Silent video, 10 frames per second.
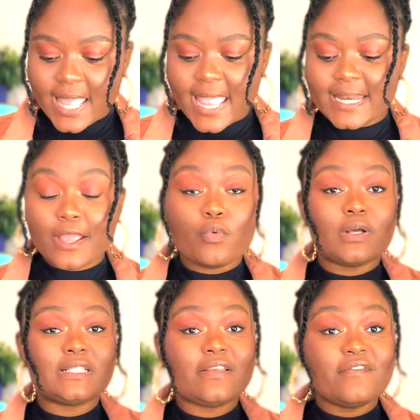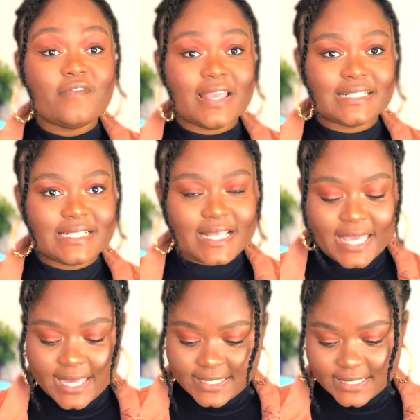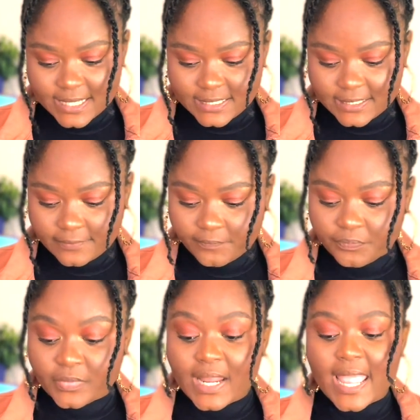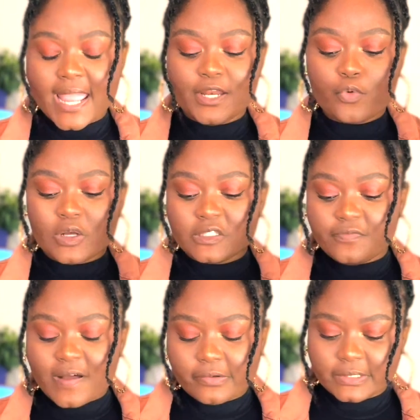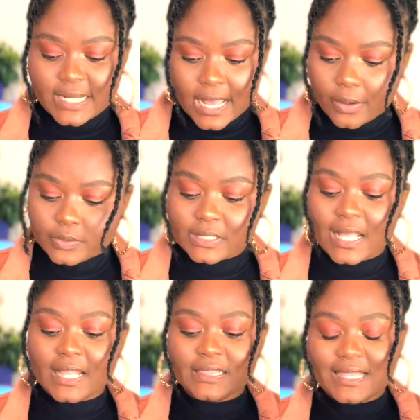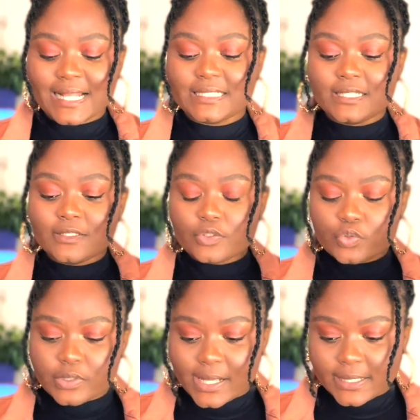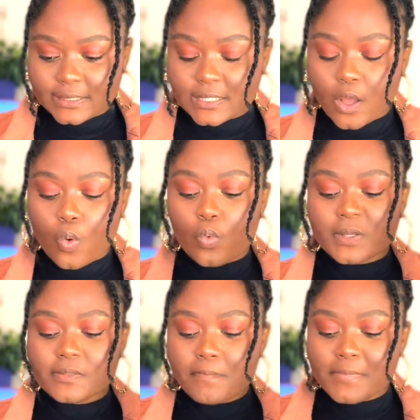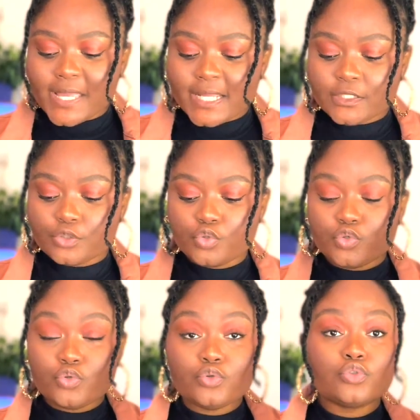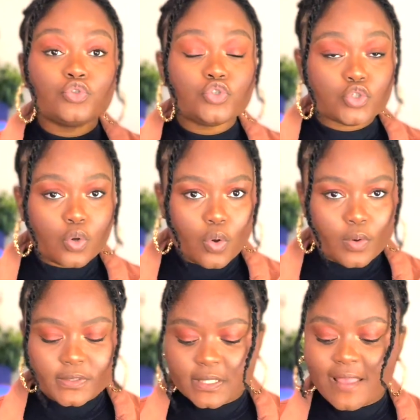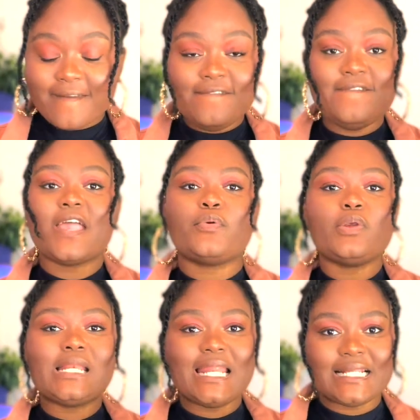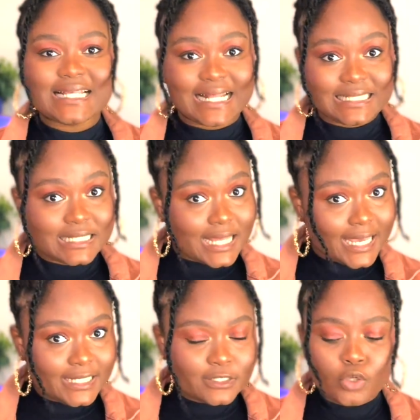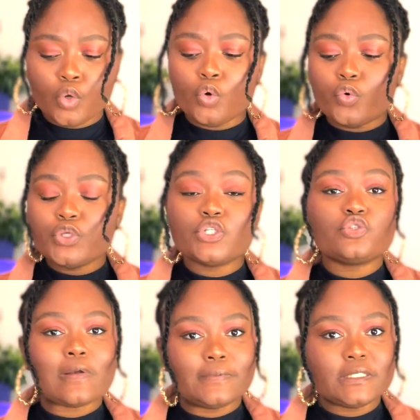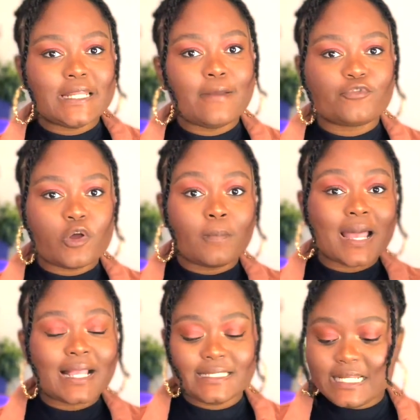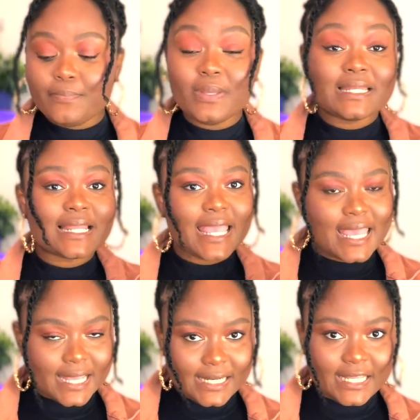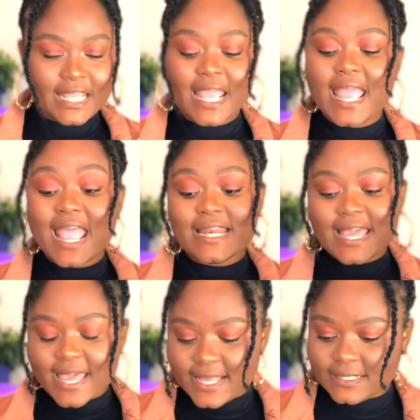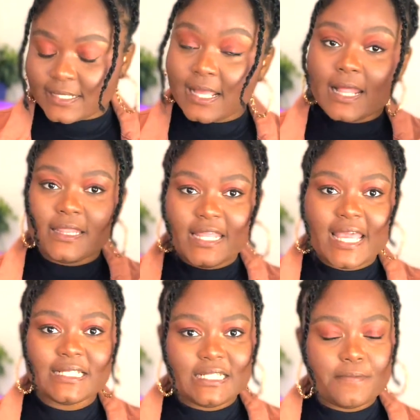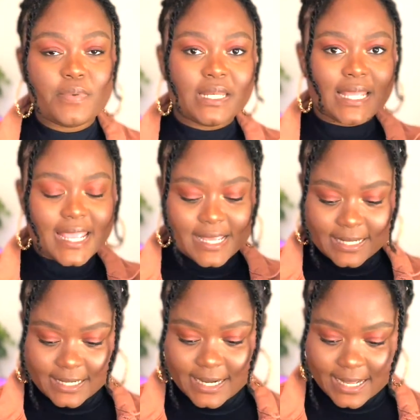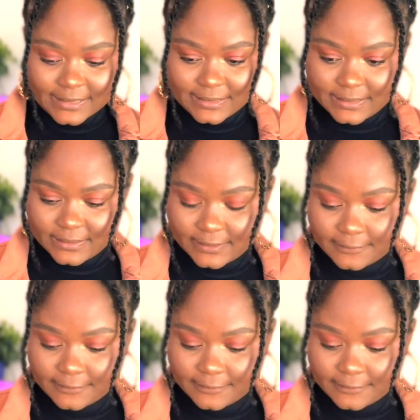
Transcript: and it was investigated, and it was found out that this student was made to do chores very late at night, which stopped them from sleeping early, and hence they sleeping in class.